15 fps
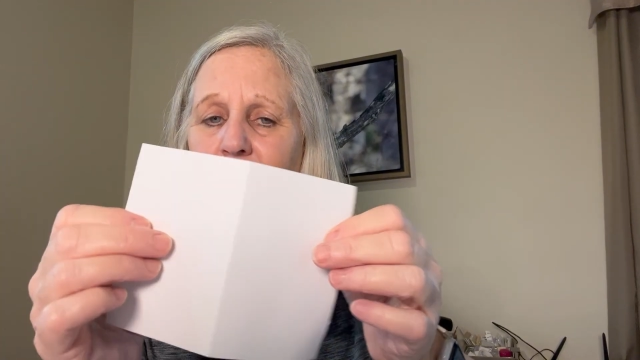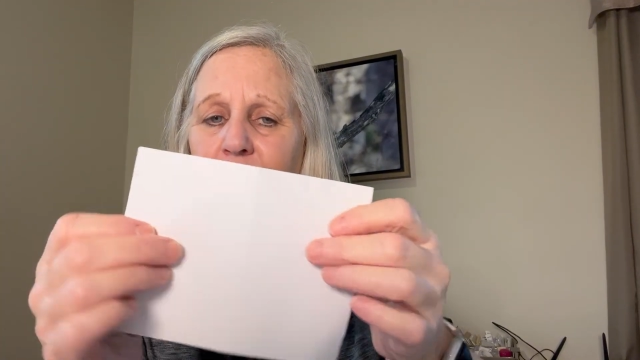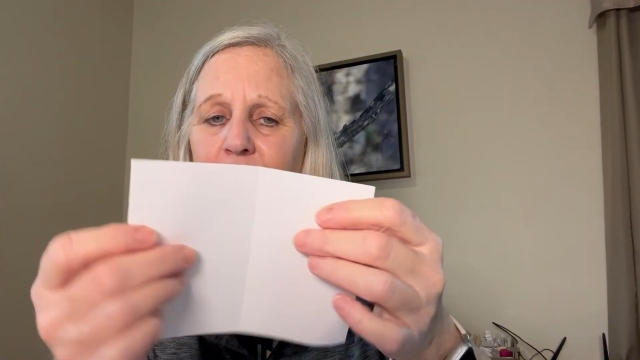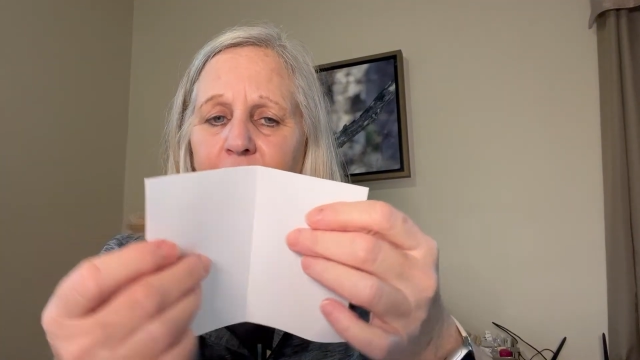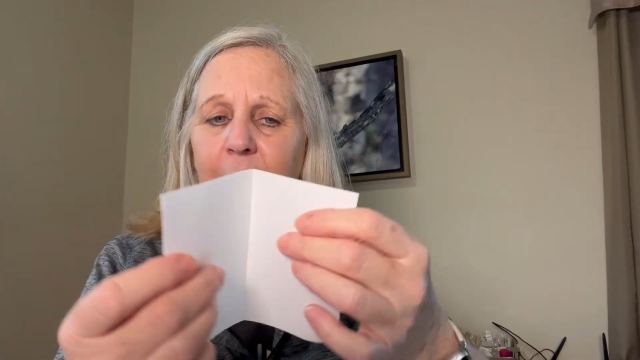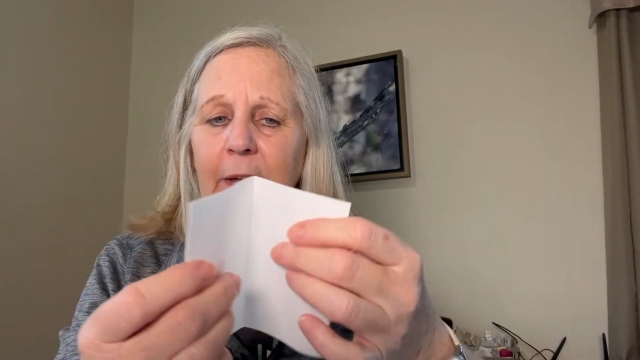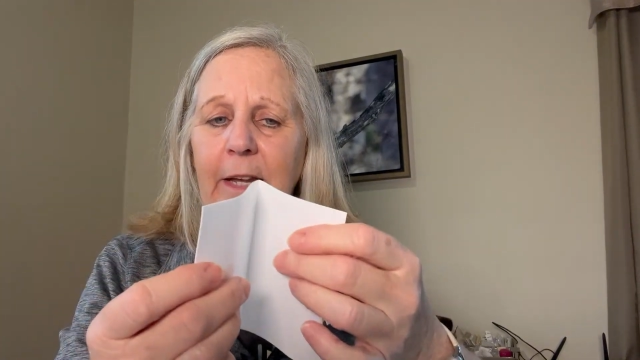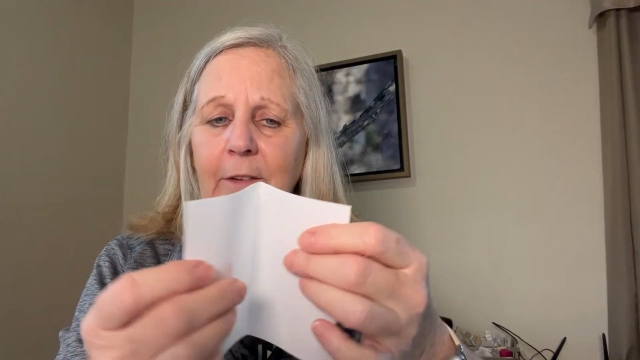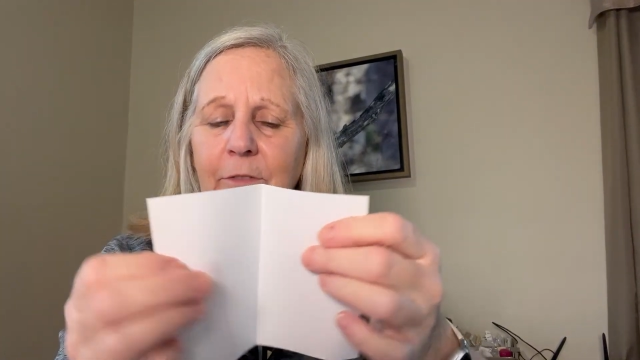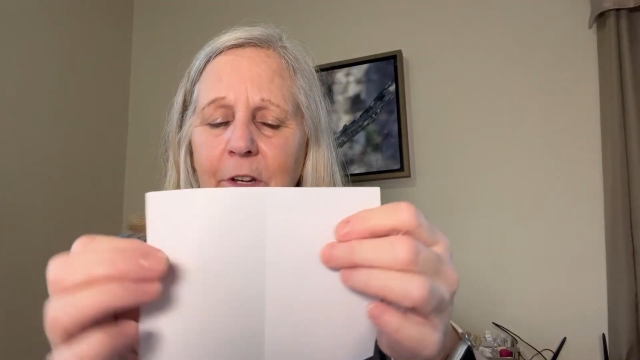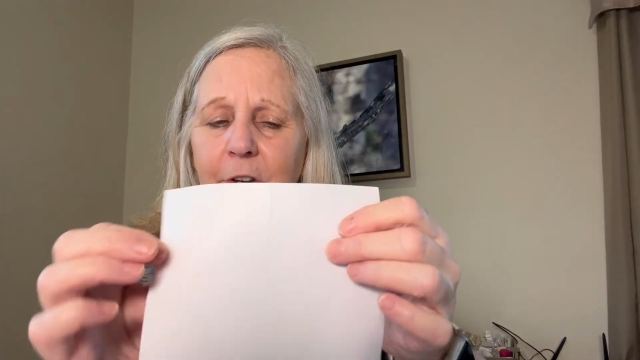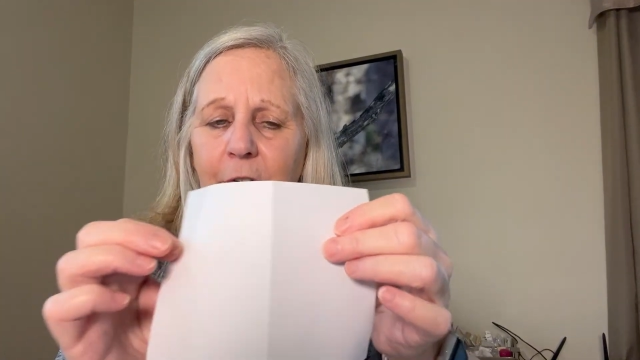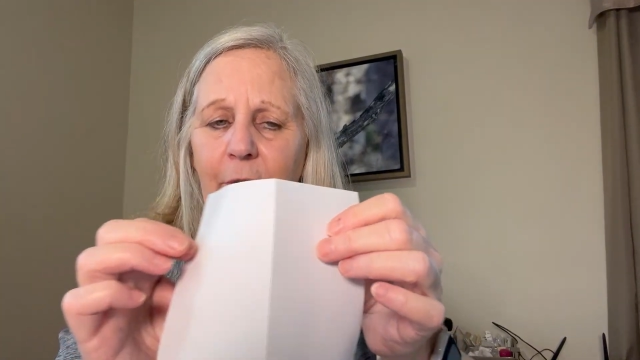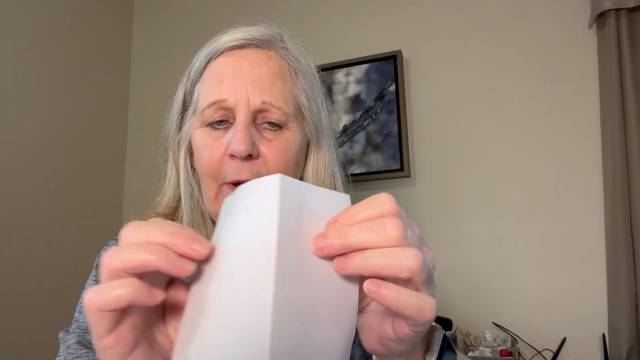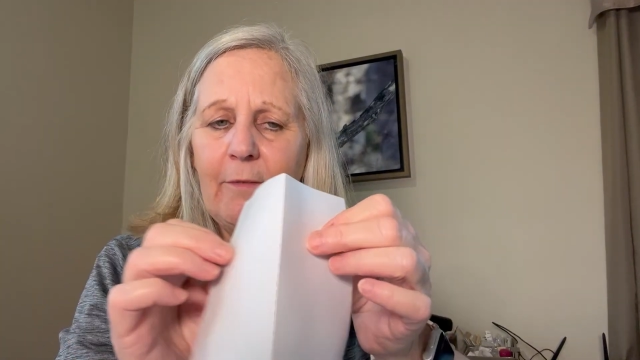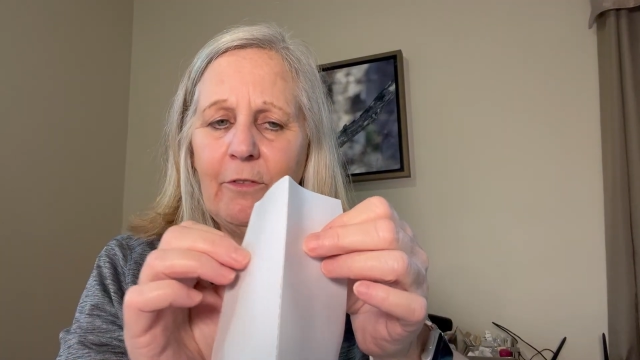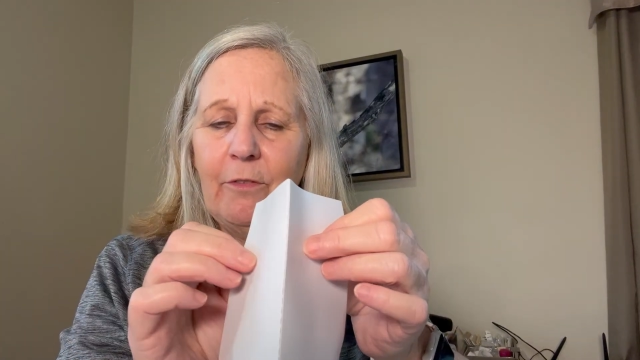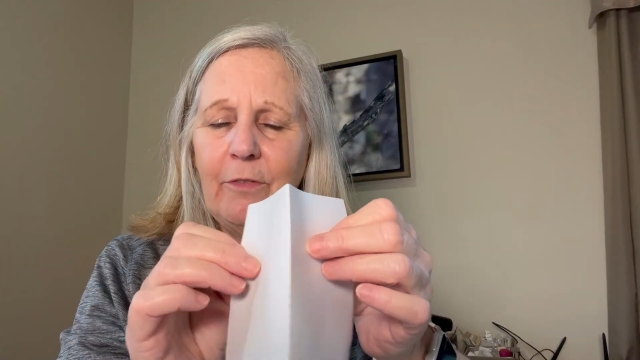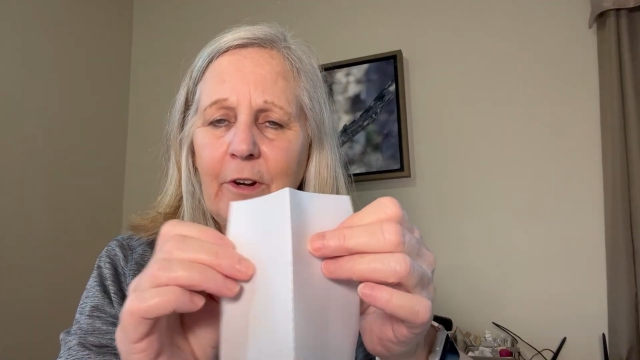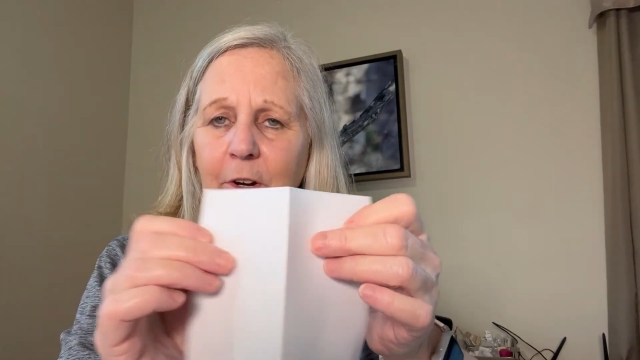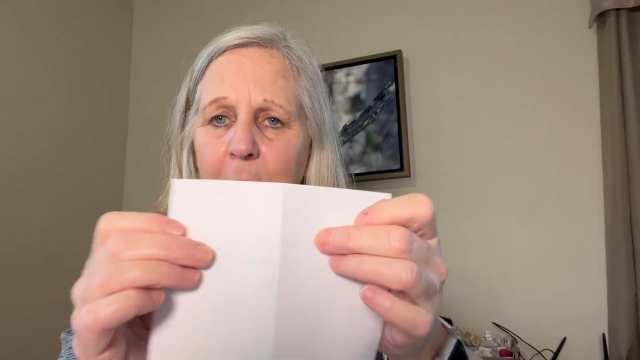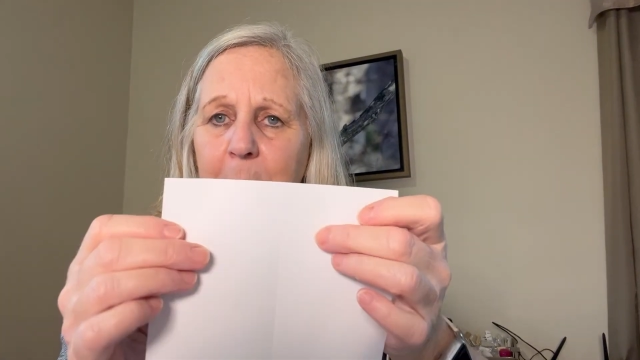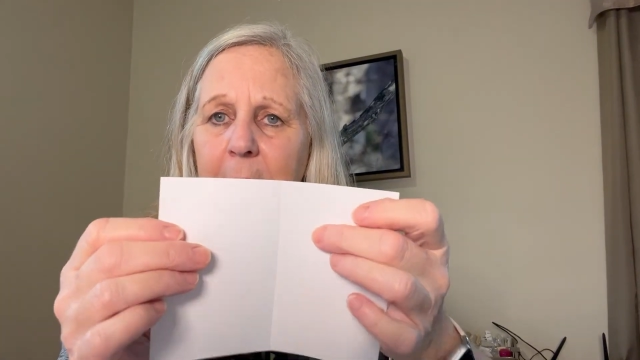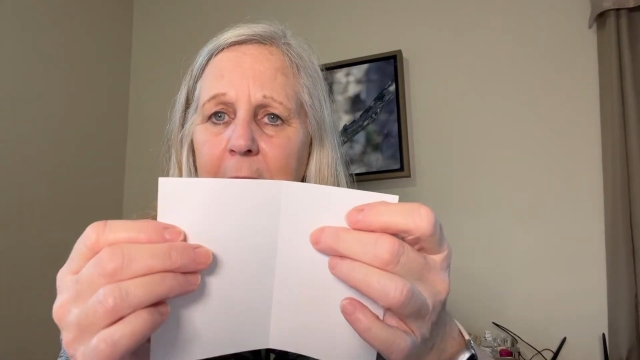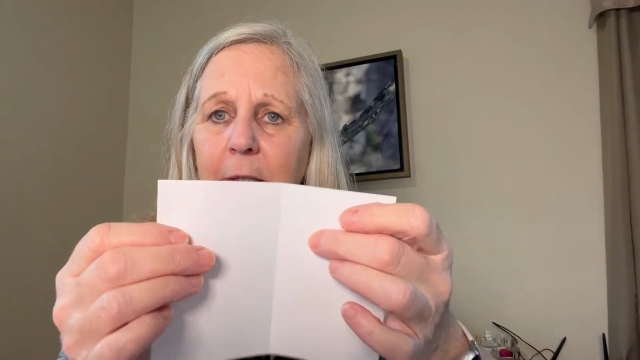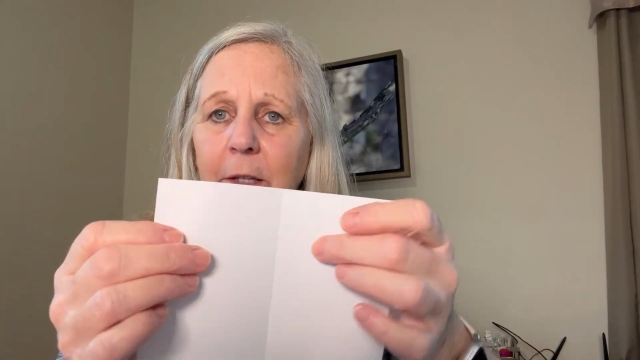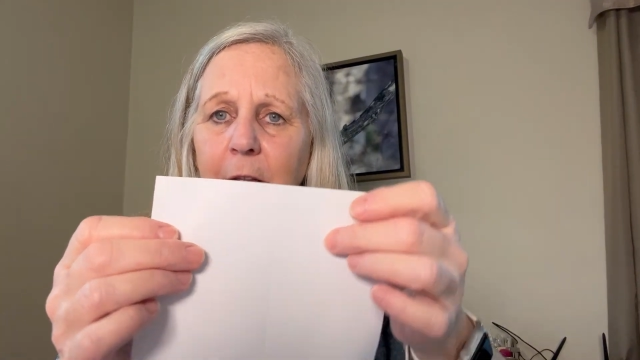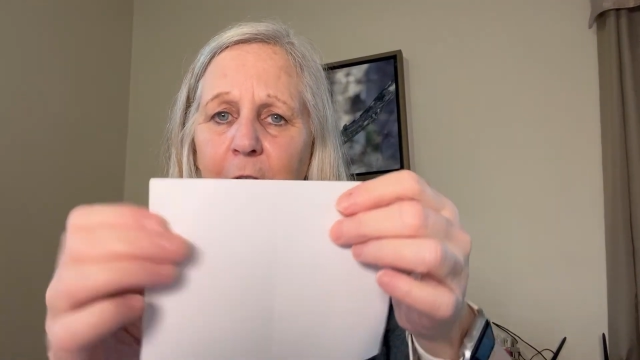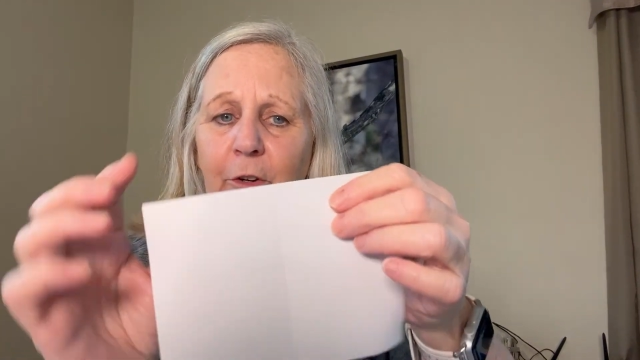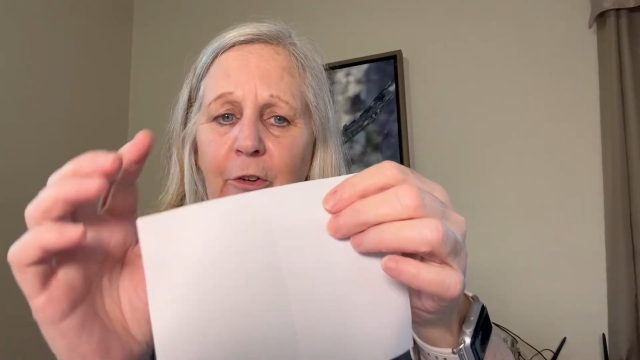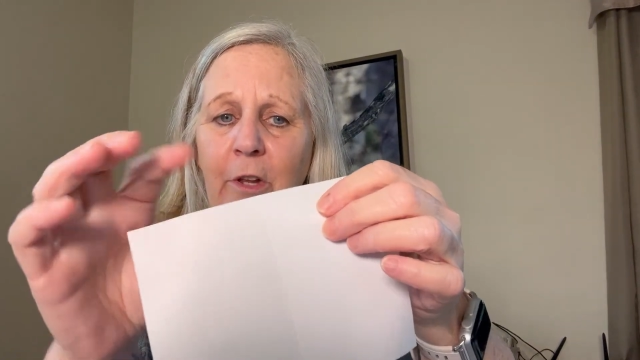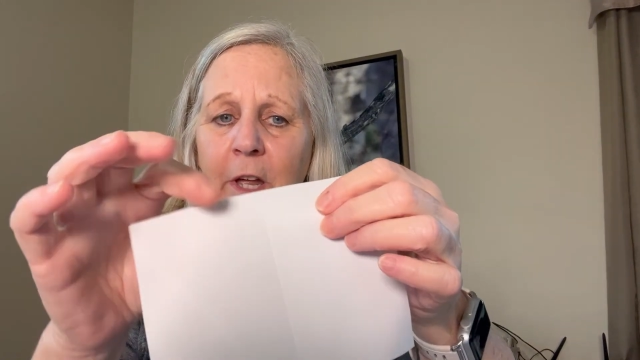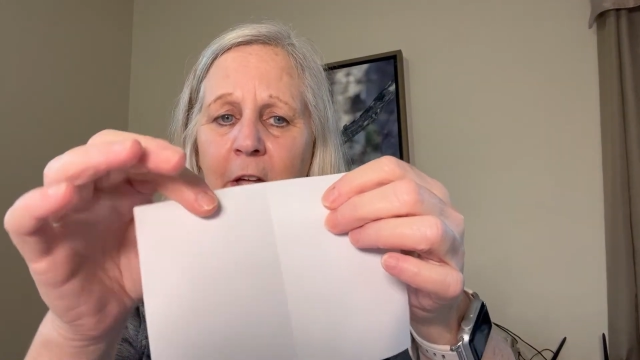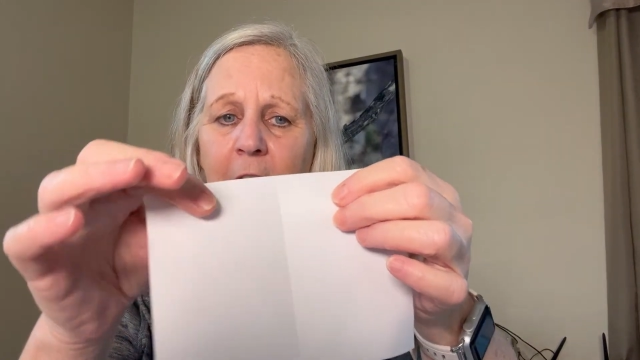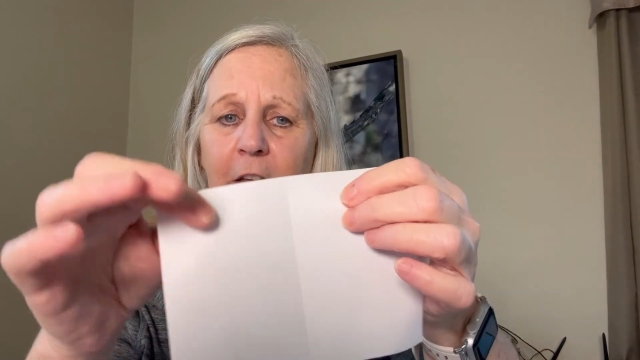So like if you don't have a very big load,